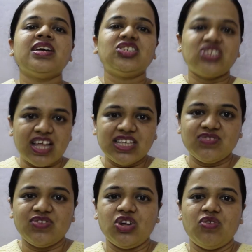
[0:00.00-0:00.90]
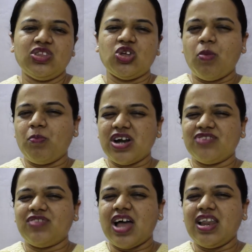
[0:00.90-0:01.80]
Share this video with your
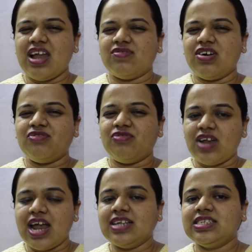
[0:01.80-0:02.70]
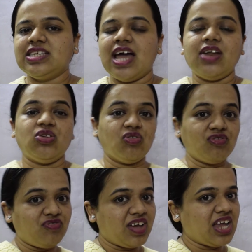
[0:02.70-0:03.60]
butterfly lover friends and
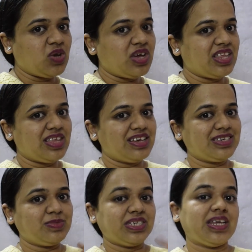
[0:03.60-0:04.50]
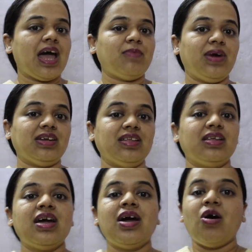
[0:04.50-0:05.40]
don't forget to hit the subscribe
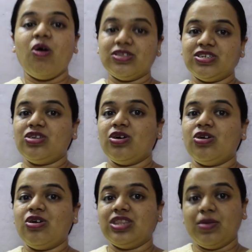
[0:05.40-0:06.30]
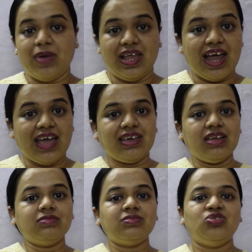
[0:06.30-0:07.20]
button. Also turn on the bell
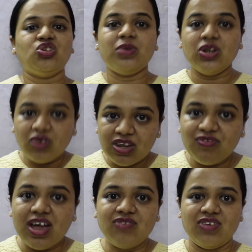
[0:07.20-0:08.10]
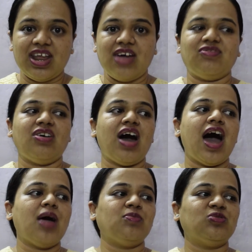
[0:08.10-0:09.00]
icon to be notified whenever
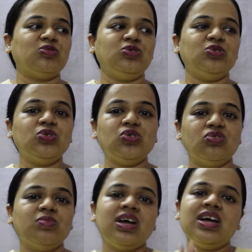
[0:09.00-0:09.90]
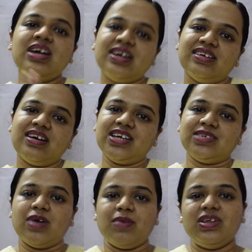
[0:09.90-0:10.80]
I'm on YouTube. Here
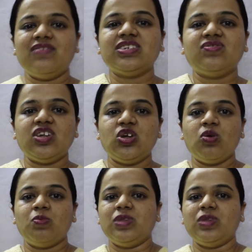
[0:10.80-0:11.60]
is my previous video.